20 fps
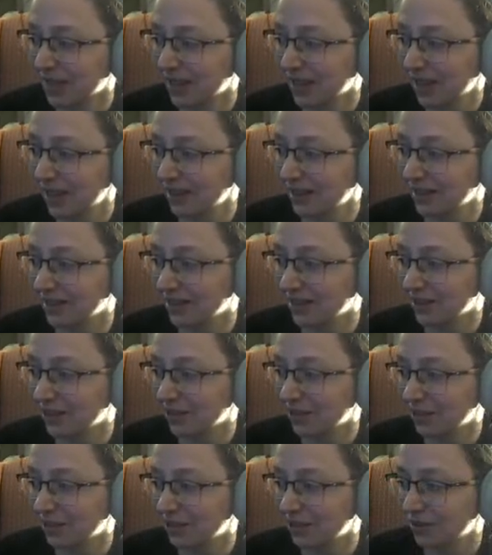
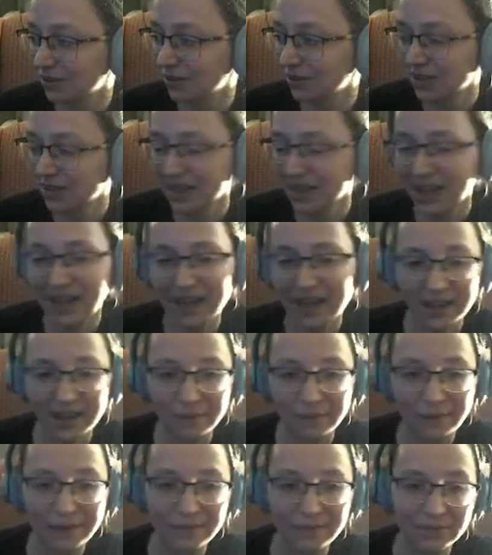Hello. I am
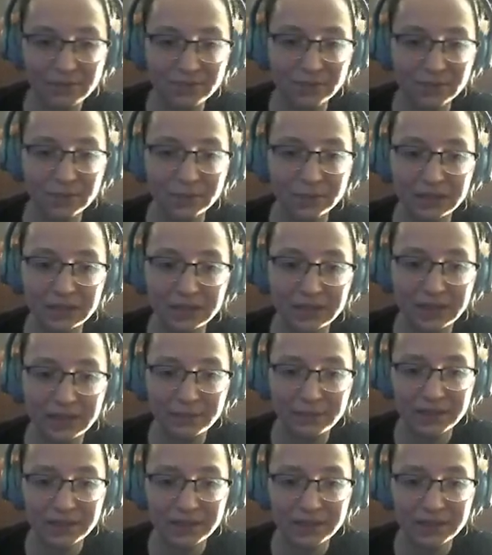having fun with the game.